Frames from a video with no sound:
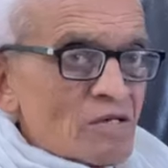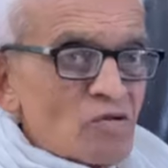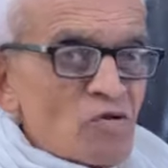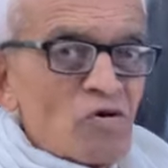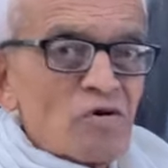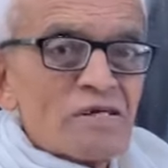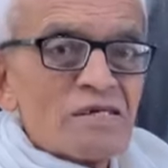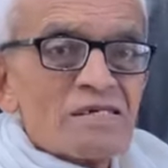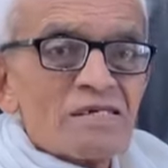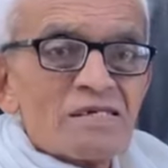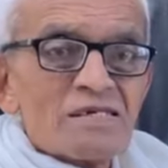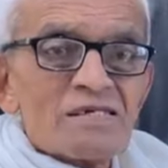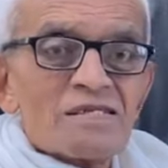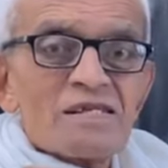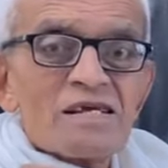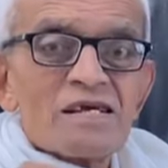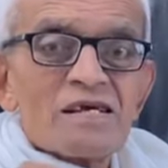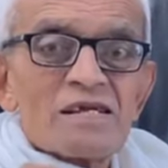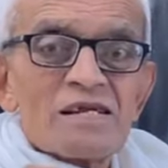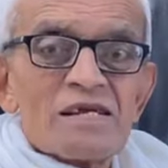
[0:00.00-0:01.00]
Nor it is
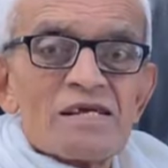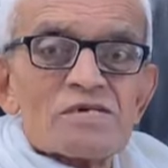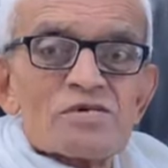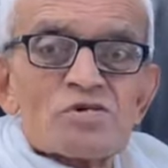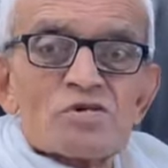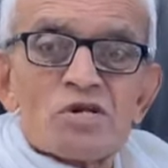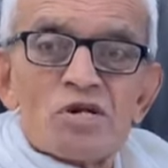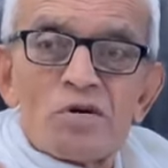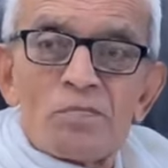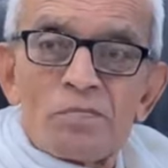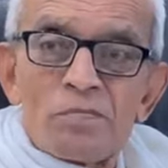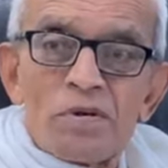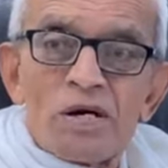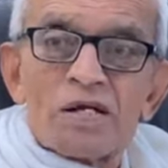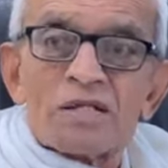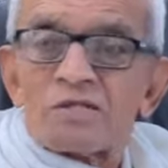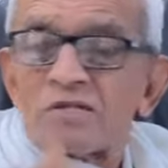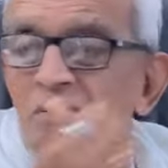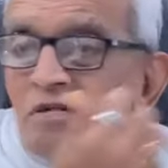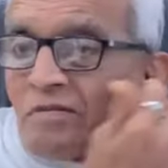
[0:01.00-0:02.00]
the creation of
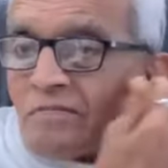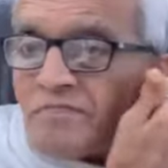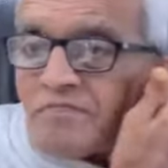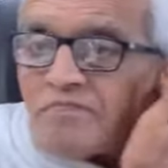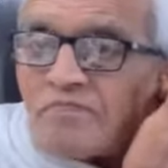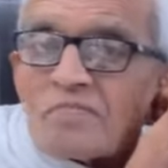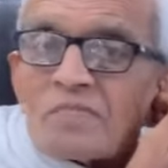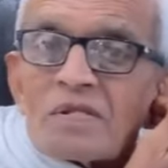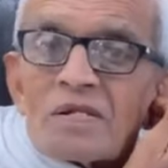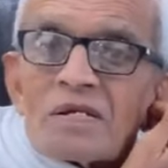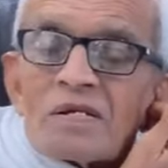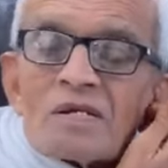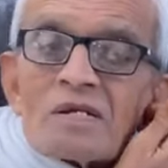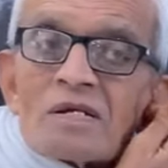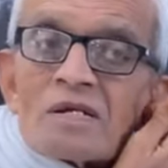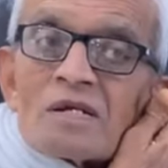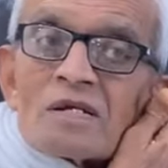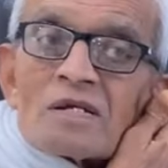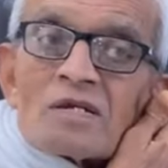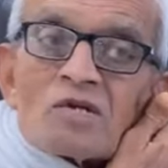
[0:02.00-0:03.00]
birth,
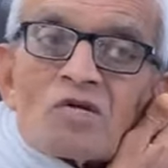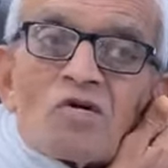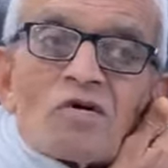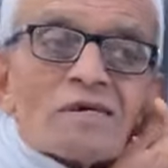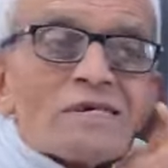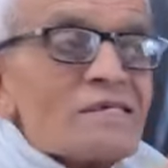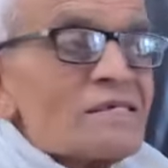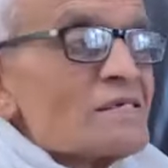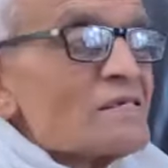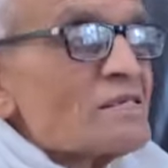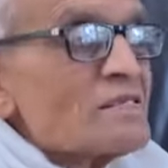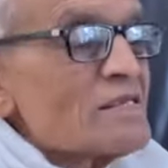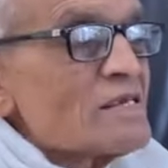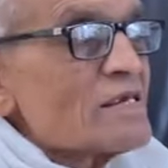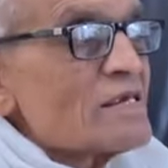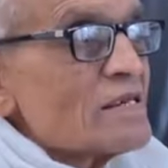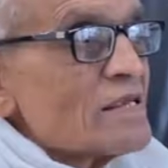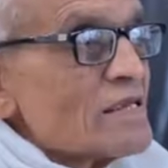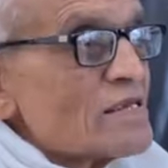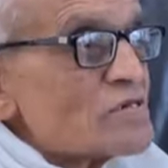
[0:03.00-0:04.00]
nor it is
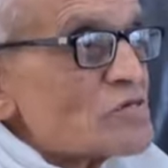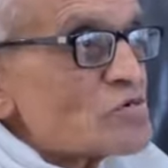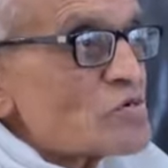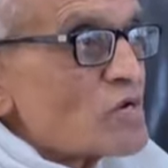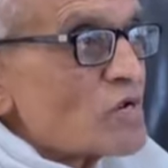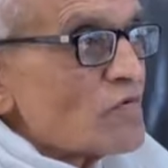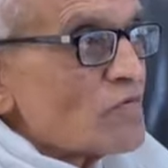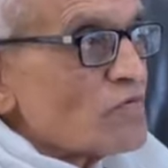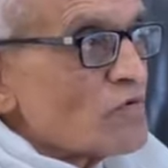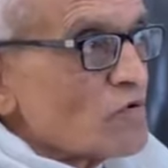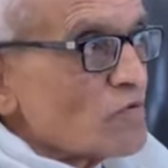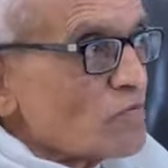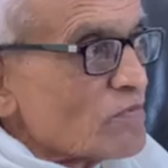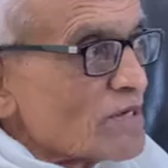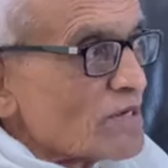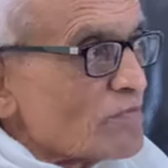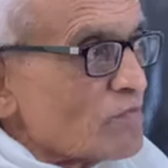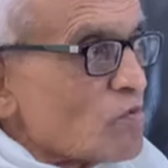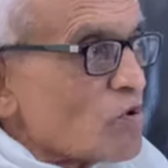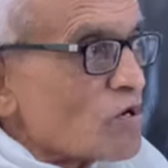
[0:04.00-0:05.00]
the creation of
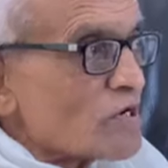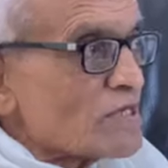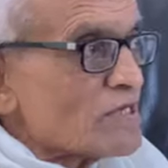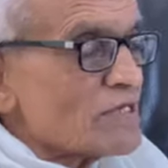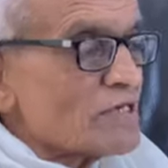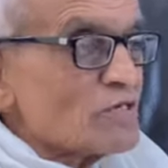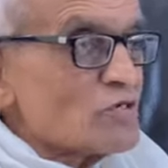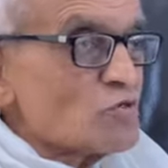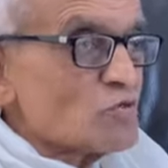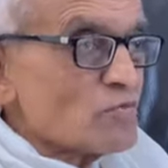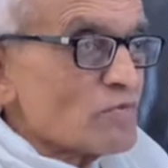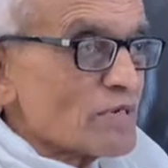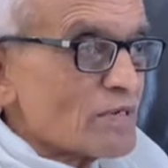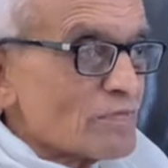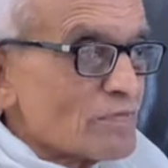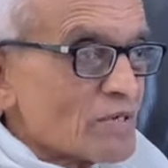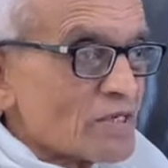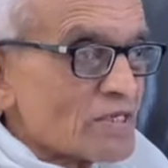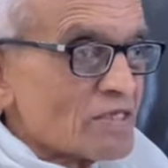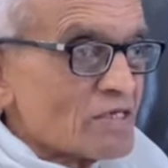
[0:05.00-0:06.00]
human body and
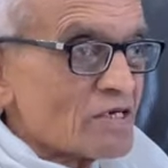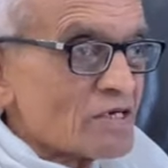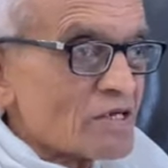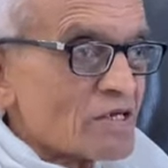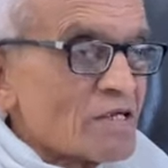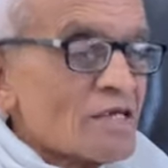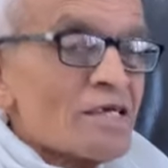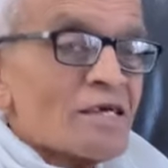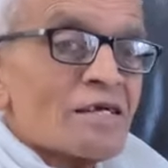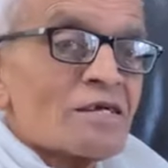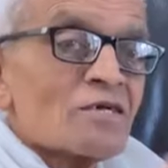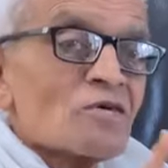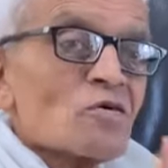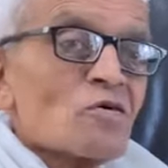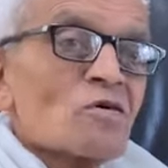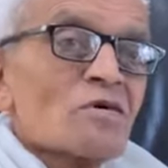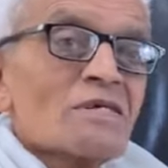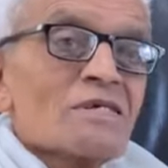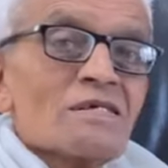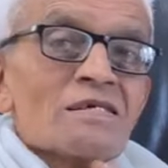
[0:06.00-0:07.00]
human mother,
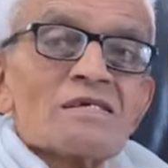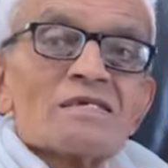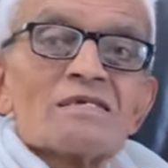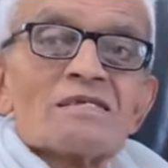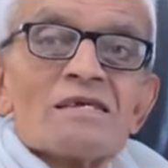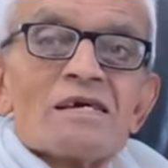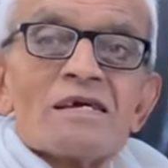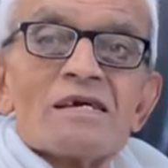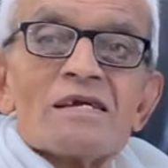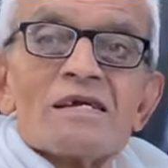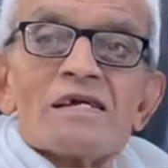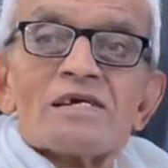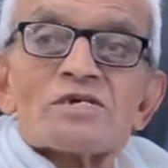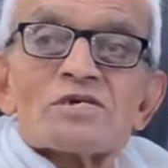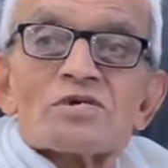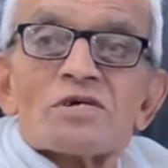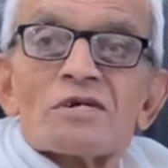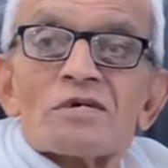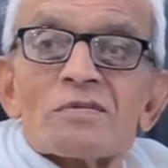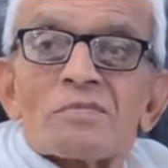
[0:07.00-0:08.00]
nor it is the
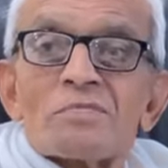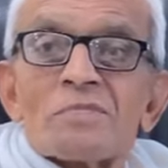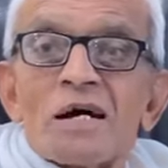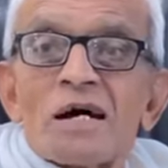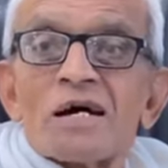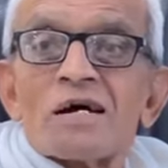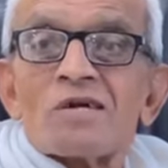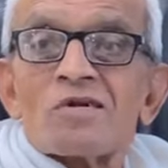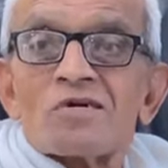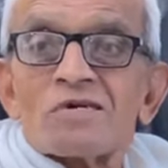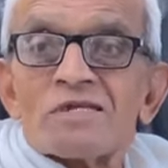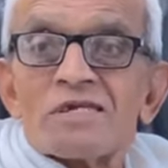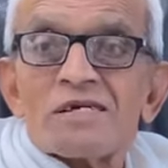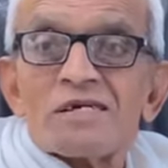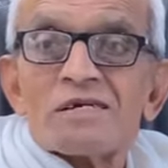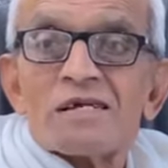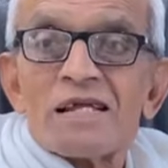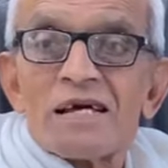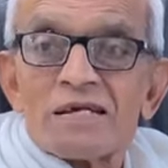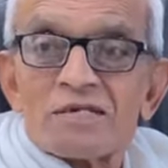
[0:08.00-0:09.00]
creation of
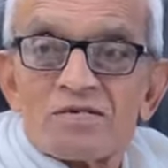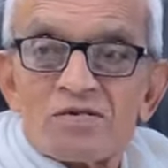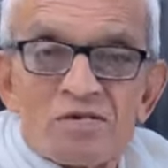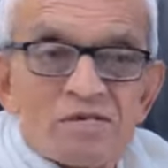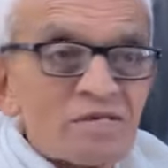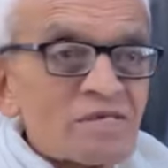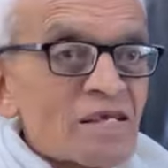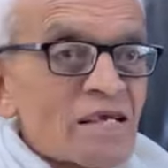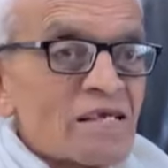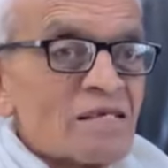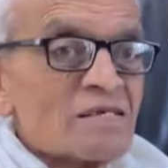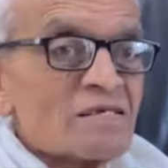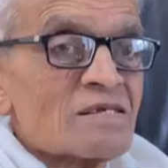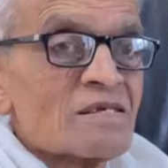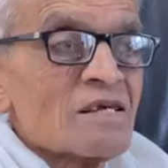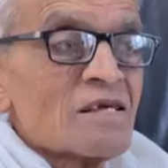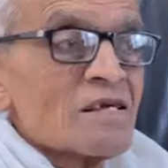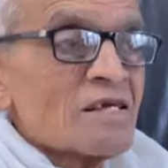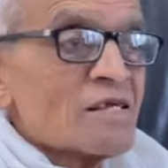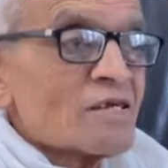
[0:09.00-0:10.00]
biological
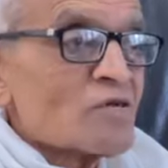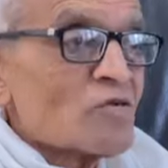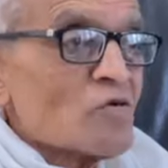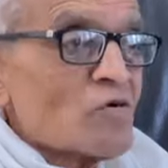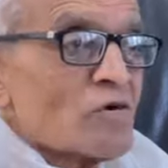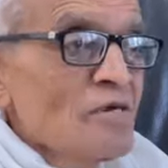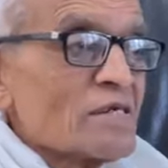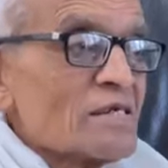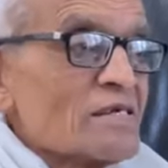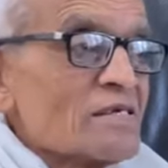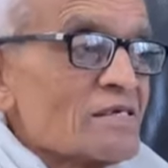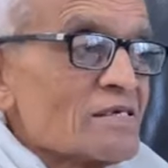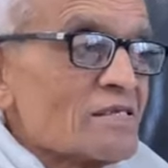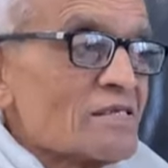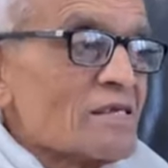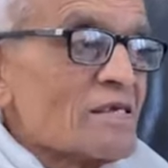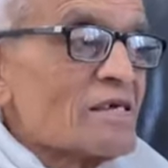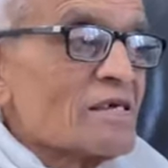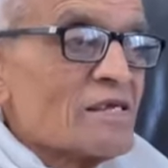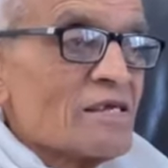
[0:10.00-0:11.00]
exercise, nor it
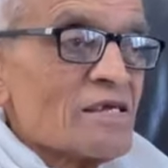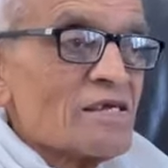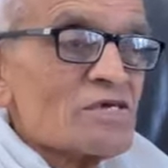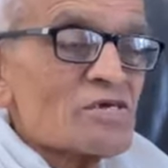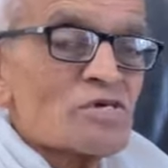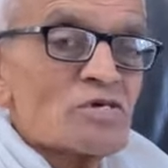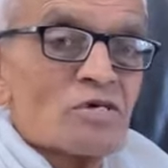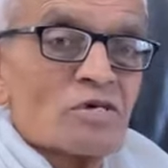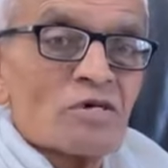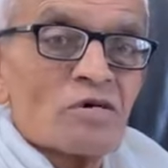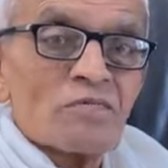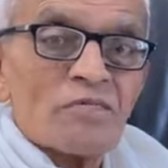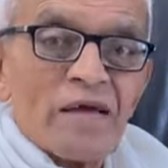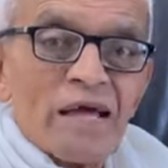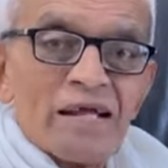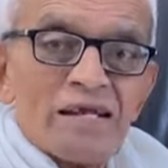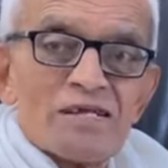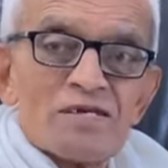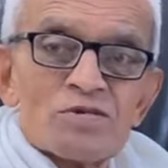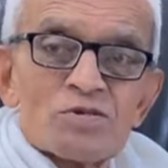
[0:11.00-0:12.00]
is the creation of
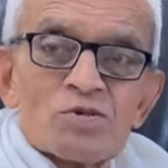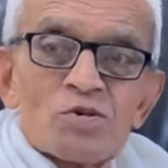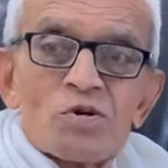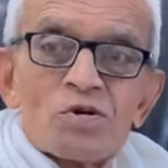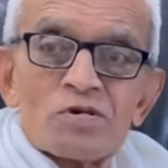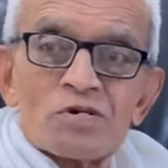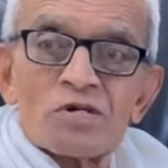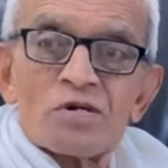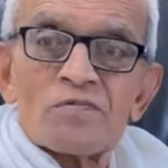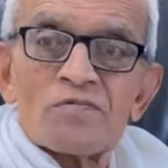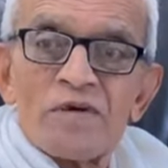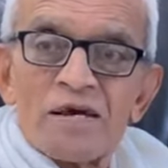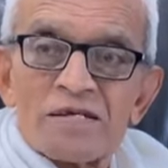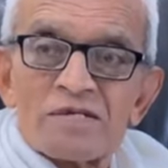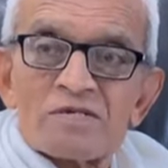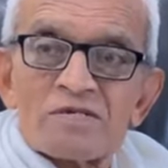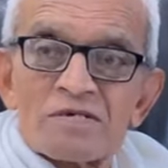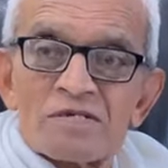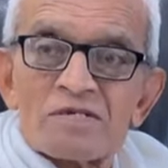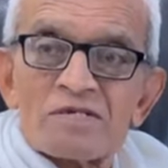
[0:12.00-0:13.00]
any sort of
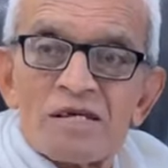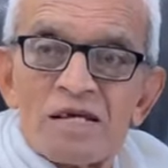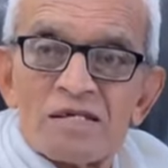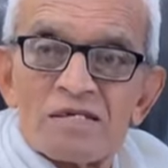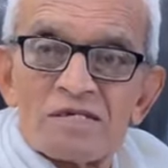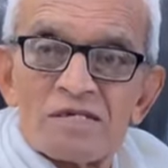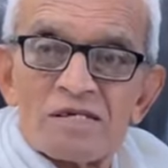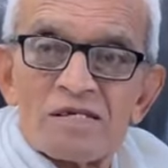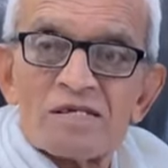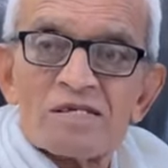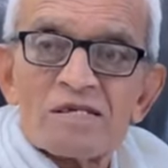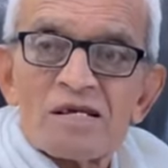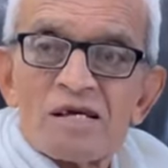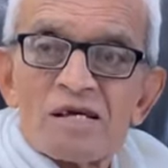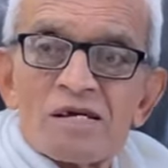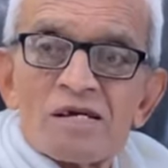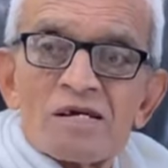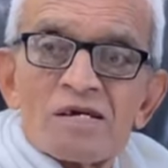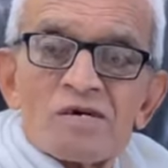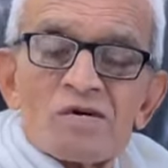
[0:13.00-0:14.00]
exercises
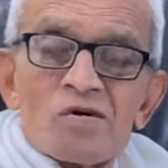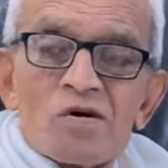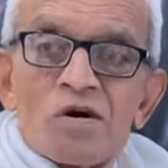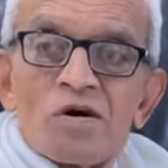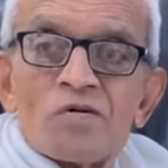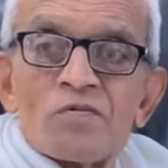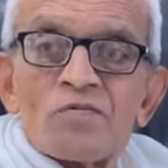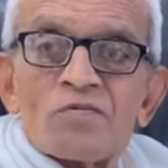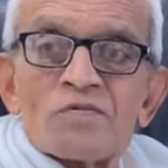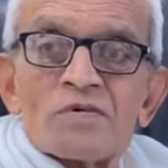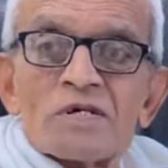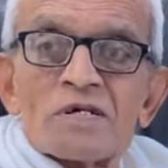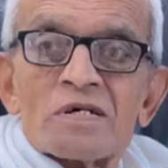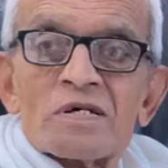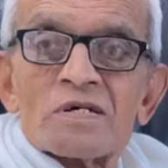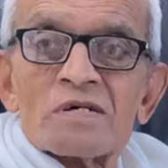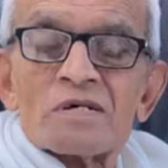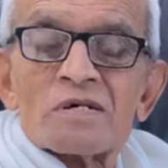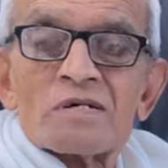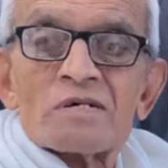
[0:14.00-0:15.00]

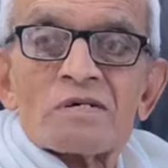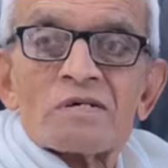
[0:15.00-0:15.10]
of